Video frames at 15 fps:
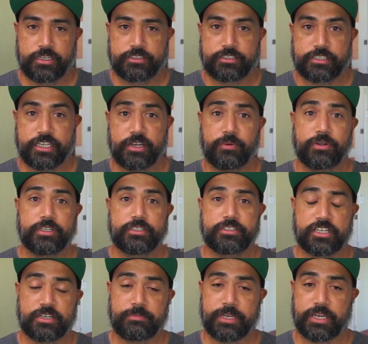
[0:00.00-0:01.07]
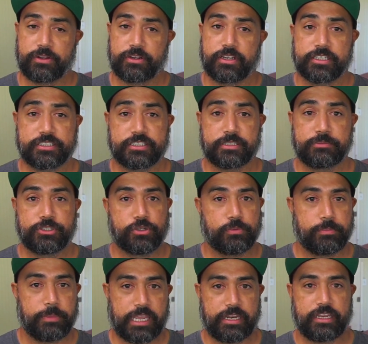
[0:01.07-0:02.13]
Today I want to talk about custom
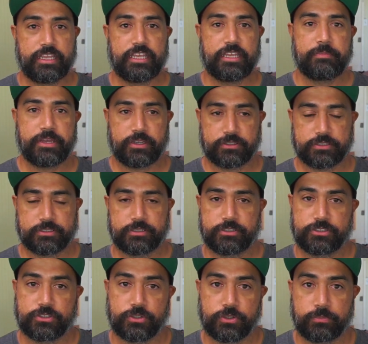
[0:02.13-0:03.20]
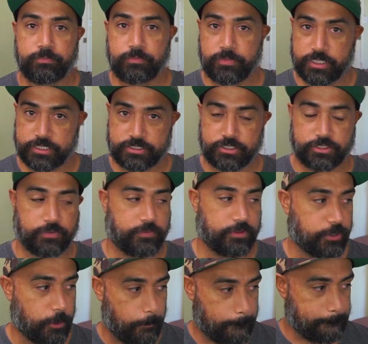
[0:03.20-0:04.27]
domain emails. So let's start the video.